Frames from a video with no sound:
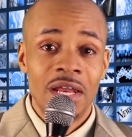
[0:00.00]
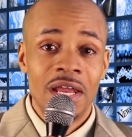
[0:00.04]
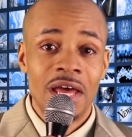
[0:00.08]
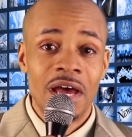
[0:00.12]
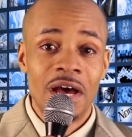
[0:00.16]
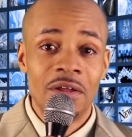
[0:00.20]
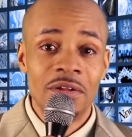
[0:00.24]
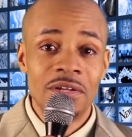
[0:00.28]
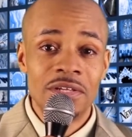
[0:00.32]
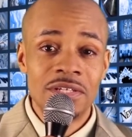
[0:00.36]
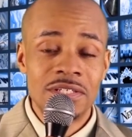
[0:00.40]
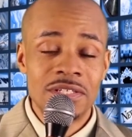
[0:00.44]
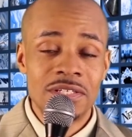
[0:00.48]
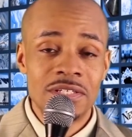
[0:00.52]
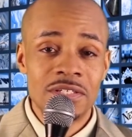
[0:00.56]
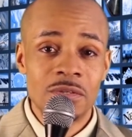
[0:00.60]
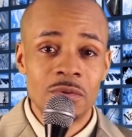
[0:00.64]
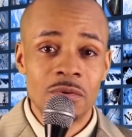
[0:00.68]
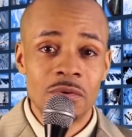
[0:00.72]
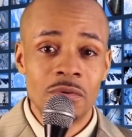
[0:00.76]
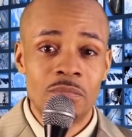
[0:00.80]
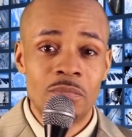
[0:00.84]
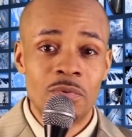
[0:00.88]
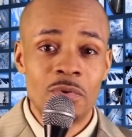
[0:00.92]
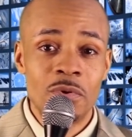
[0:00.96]
Now, this is
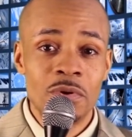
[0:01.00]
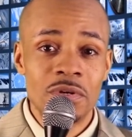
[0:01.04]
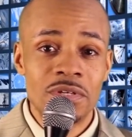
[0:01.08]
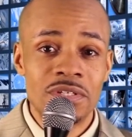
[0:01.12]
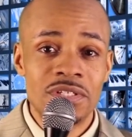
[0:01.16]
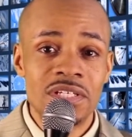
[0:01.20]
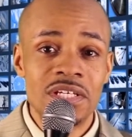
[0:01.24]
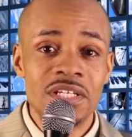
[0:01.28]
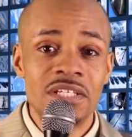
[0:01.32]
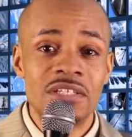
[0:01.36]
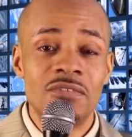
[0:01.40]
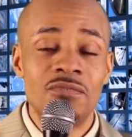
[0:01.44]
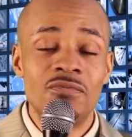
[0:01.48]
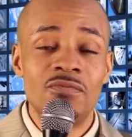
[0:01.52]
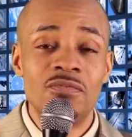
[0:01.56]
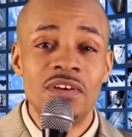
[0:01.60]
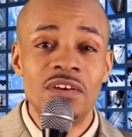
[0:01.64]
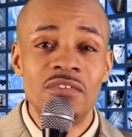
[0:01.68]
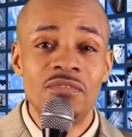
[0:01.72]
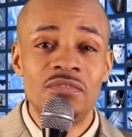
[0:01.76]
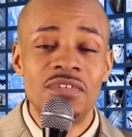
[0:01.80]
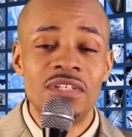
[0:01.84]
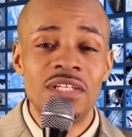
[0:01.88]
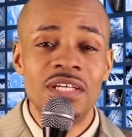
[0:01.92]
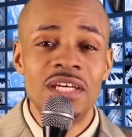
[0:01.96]
a report says
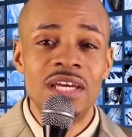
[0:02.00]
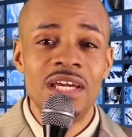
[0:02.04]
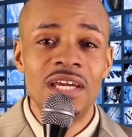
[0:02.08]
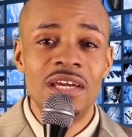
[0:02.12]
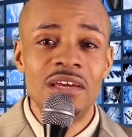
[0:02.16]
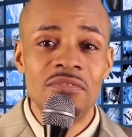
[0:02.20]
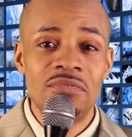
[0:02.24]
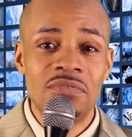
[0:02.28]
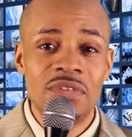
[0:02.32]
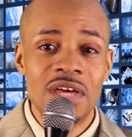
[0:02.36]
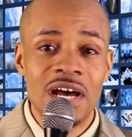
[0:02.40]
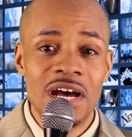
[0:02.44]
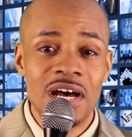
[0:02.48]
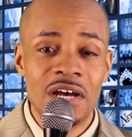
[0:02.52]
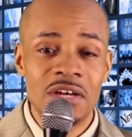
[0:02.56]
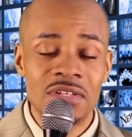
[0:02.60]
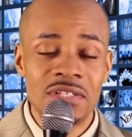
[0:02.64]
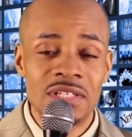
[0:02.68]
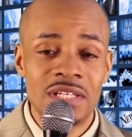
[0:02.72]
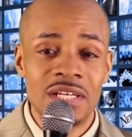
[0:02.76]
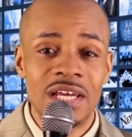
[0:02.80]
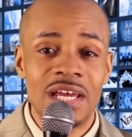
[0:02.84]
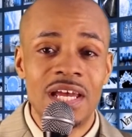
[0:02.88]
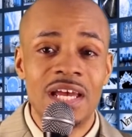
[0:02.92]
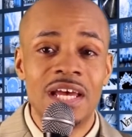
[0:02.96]

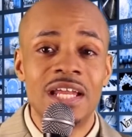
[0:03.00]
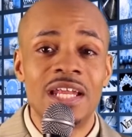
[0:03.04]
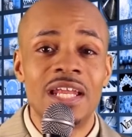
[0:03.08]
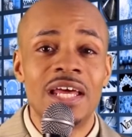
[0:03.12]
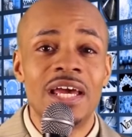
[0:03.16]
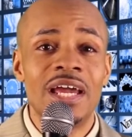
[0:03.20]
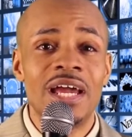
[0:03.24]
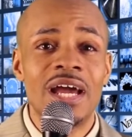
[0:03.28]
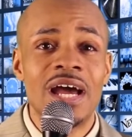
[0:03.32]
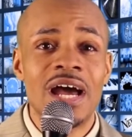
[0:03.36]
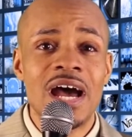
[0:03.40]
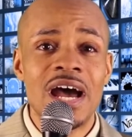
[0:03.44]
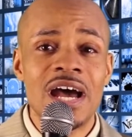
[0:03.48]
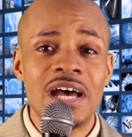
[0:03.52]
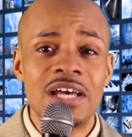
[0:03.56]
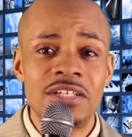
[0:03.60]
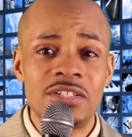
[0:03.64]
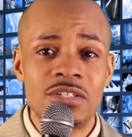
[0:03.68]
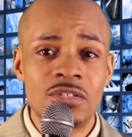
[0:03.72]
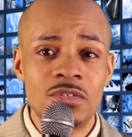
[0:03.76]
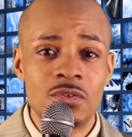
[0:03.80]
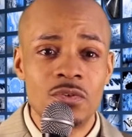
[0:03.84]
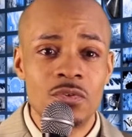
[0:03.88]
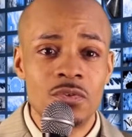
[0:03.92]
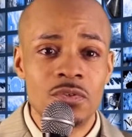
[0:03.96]
15,000 LA high
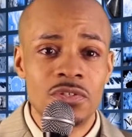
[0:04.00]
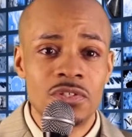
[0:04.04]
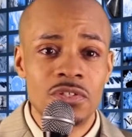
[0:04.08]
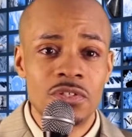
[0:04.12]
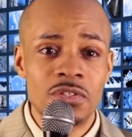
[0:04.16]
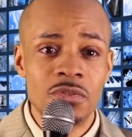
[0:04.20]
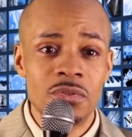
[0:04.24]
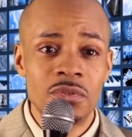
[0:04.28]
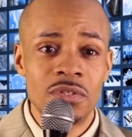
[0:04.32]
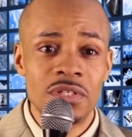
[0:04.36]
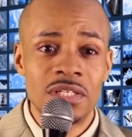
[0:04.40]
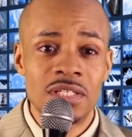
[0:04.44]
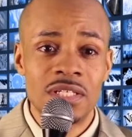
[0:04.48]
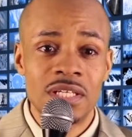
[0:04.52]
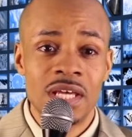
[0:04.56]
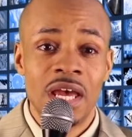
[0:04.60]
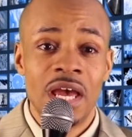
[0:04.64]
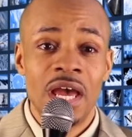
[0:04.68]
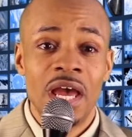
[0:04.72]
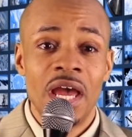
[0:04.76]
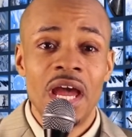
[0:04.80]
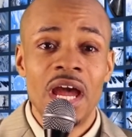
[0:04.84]
school students